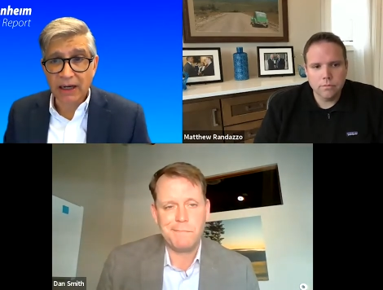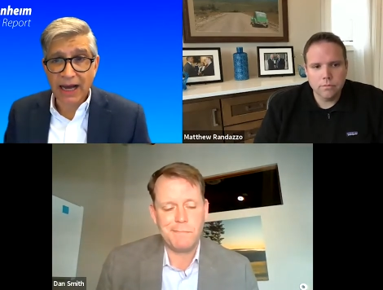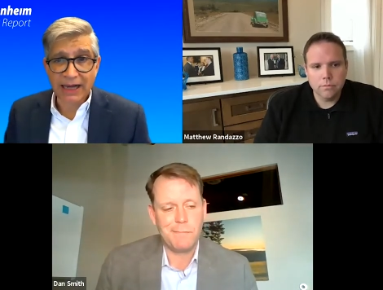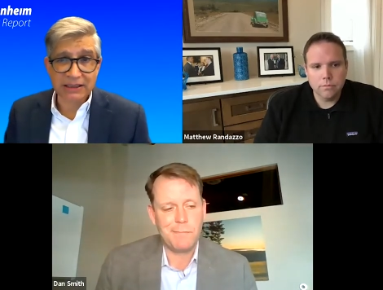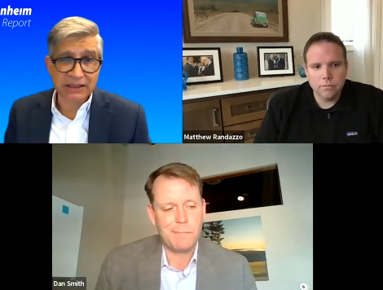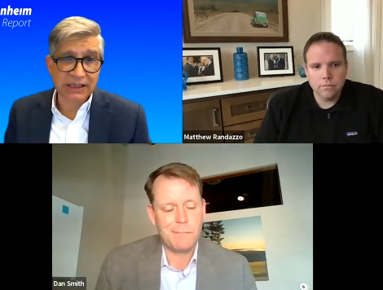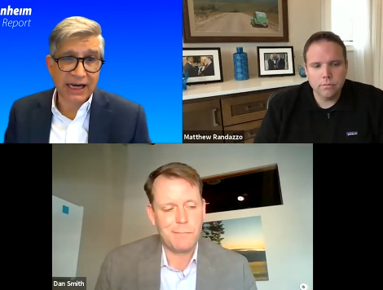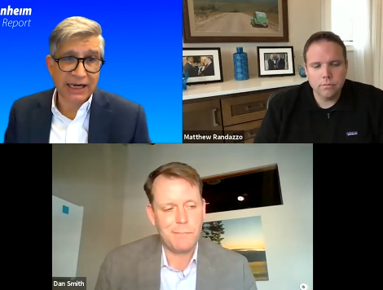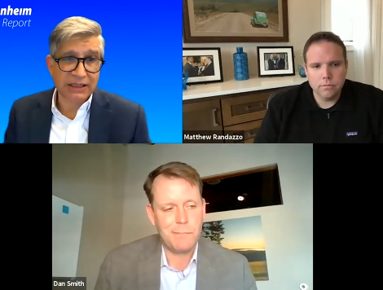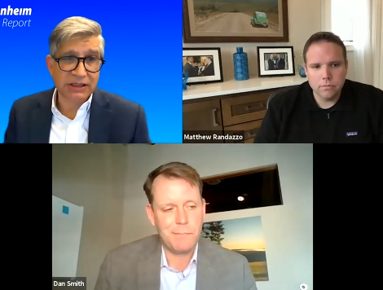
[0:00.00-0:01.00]

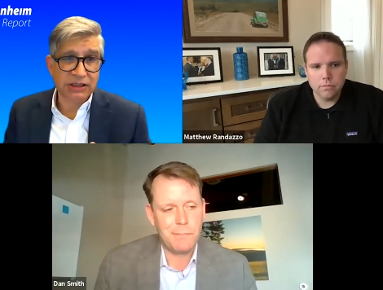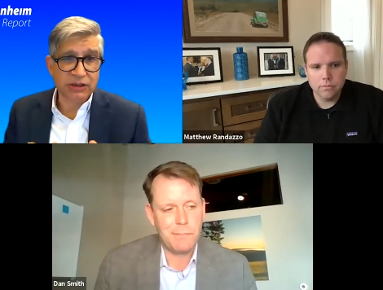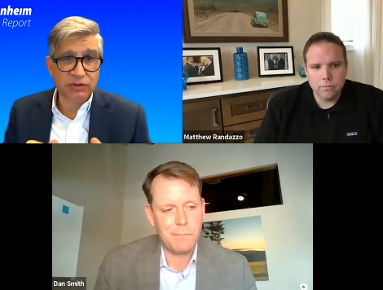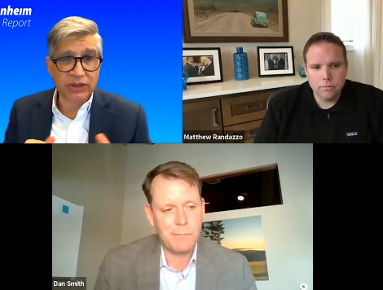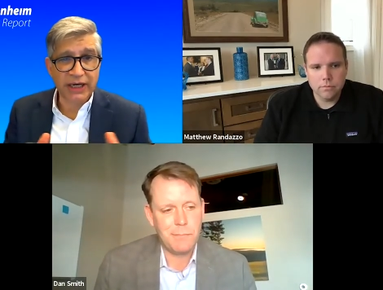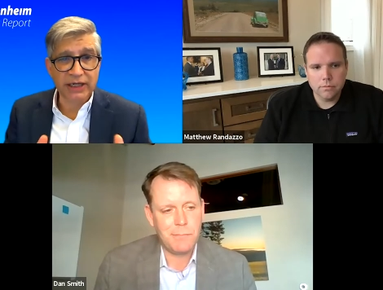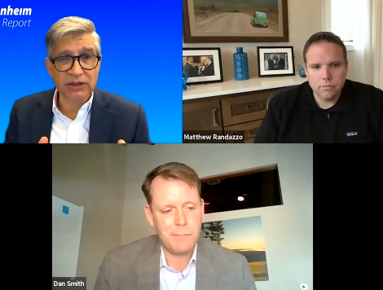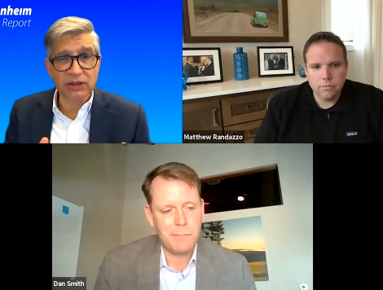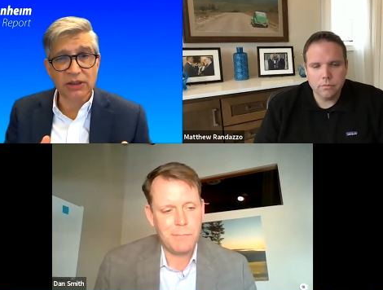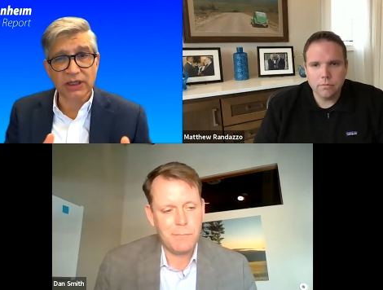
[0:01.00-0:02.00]
Speaker 1: As you take a
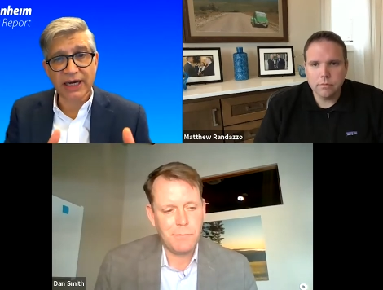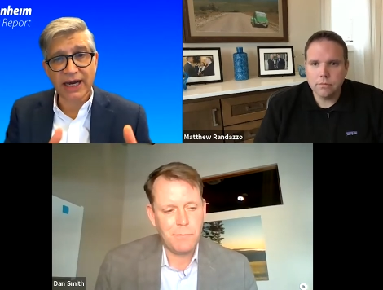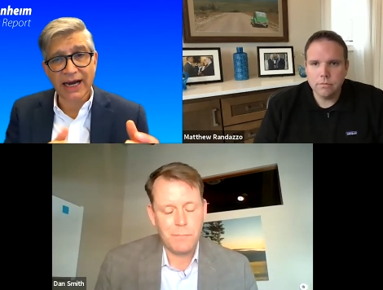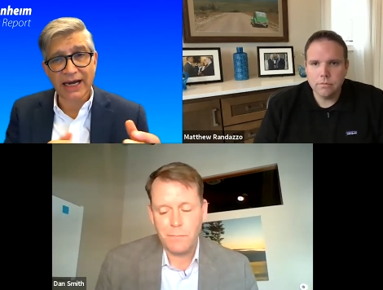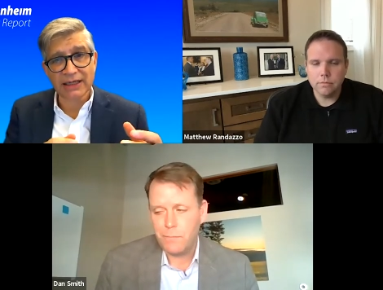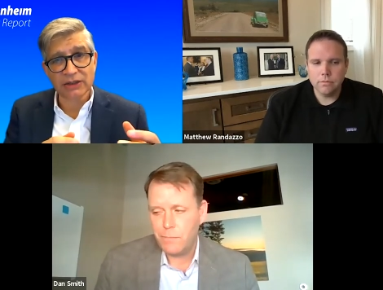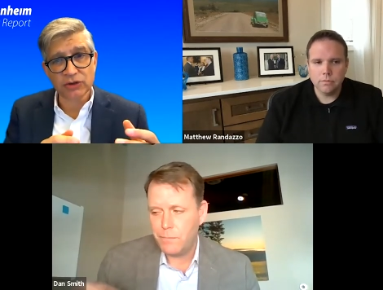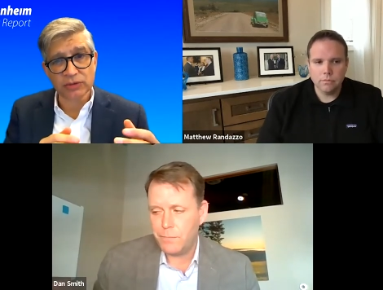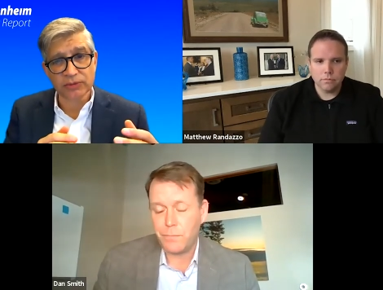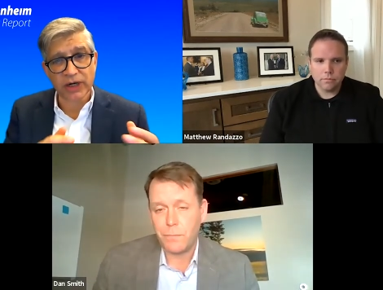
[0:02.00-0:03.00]
look at
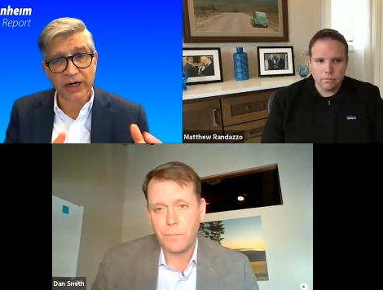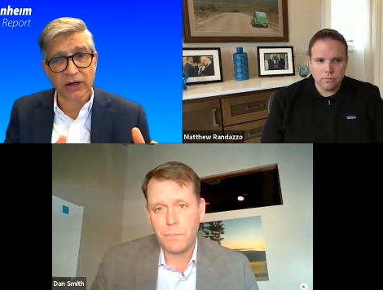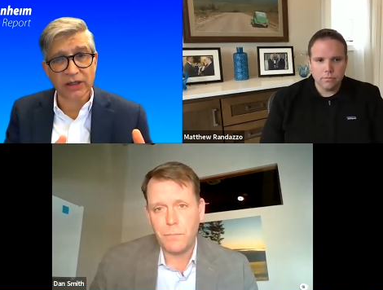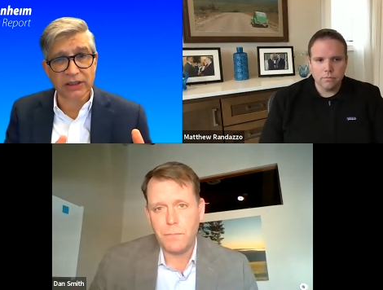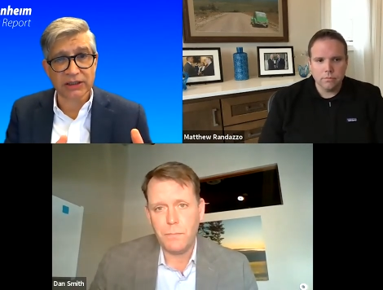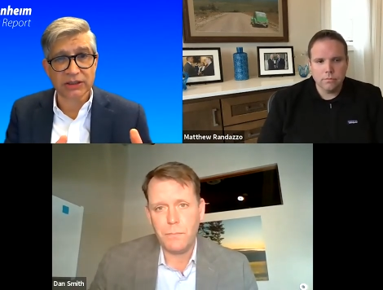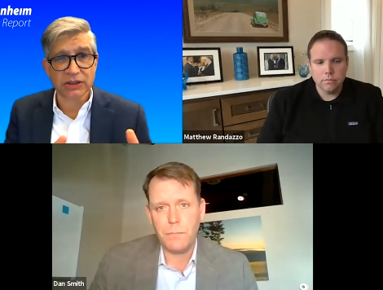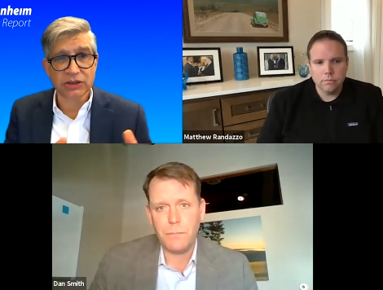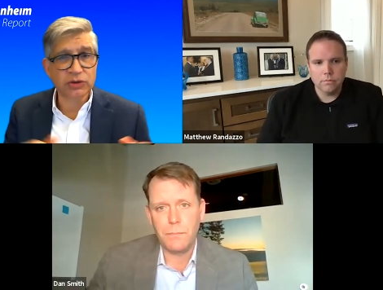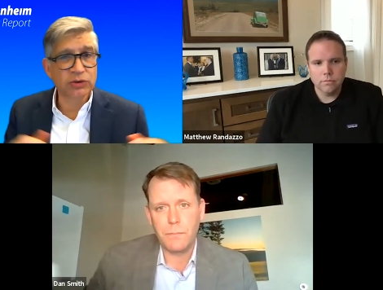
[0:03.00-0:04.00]
your priorities,
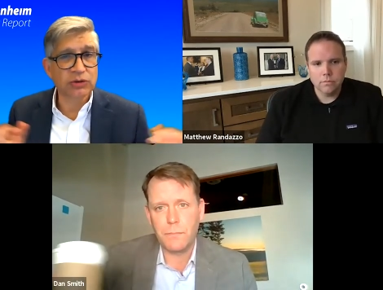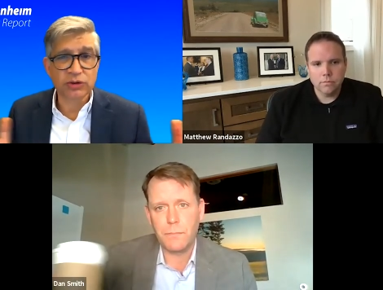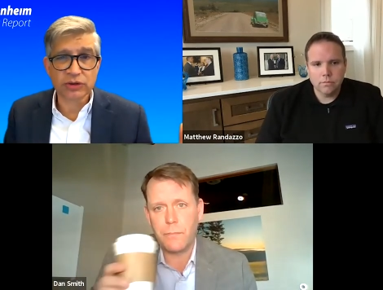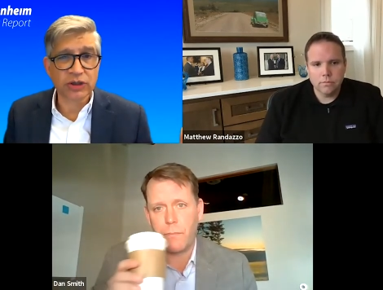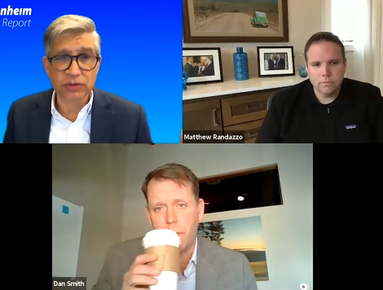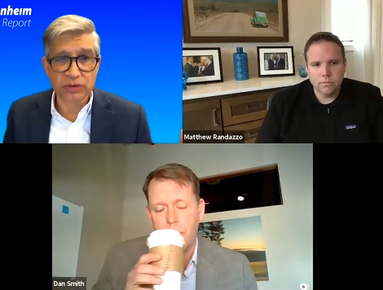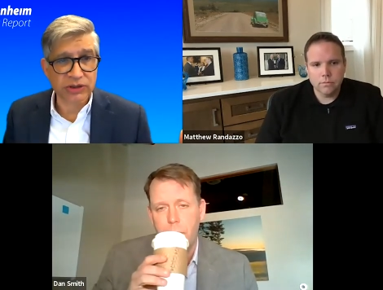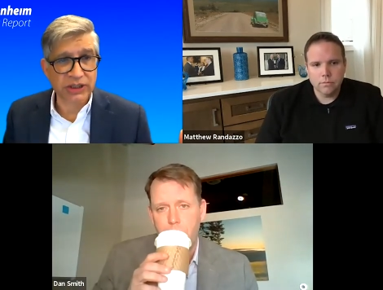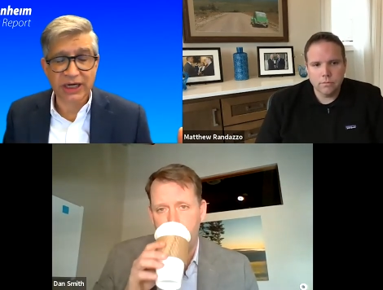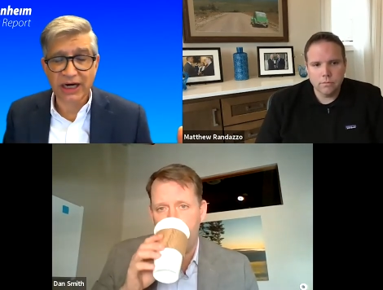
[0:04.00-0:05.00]
your donors
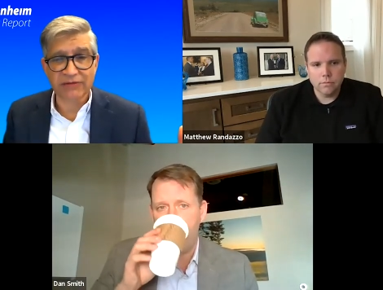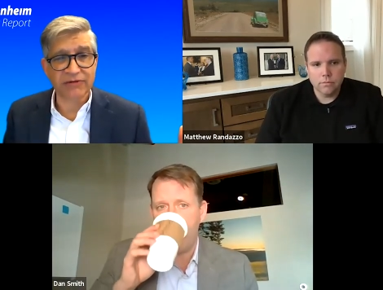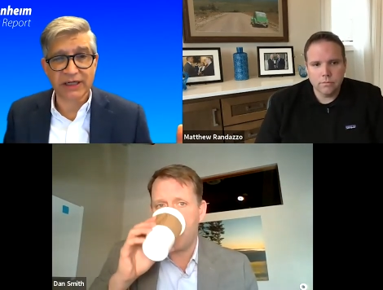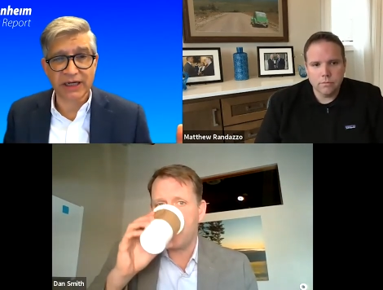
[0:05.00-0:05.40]
cannot fund